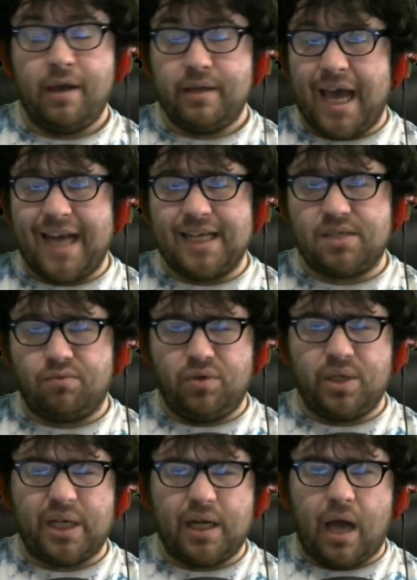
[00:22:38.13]
That is
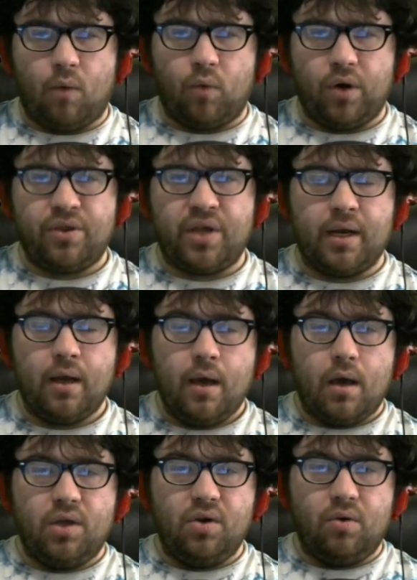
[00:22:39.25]
really not worth it.
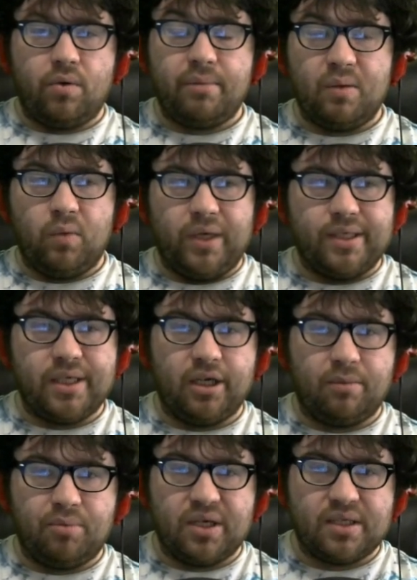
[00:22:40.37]
You don't want to be wasting your
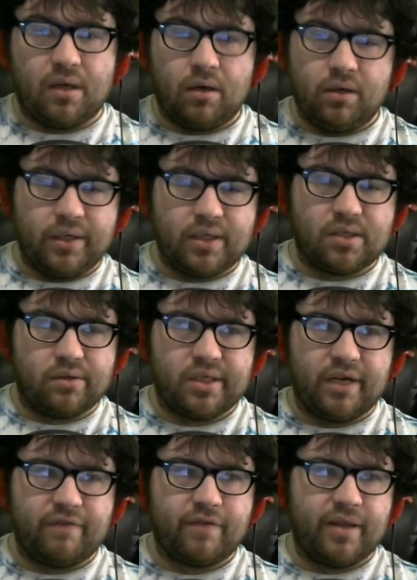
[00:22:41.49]
plus a Hungering Soul
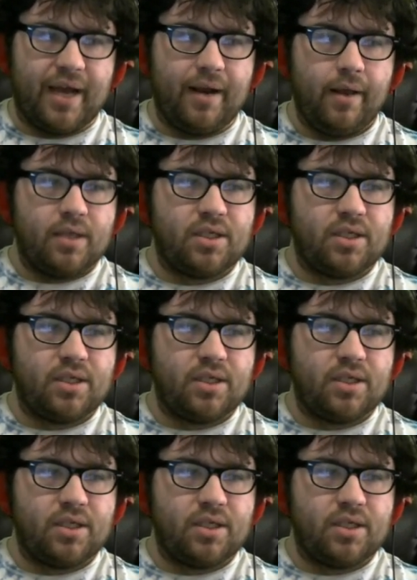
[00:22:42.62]
stuff on that.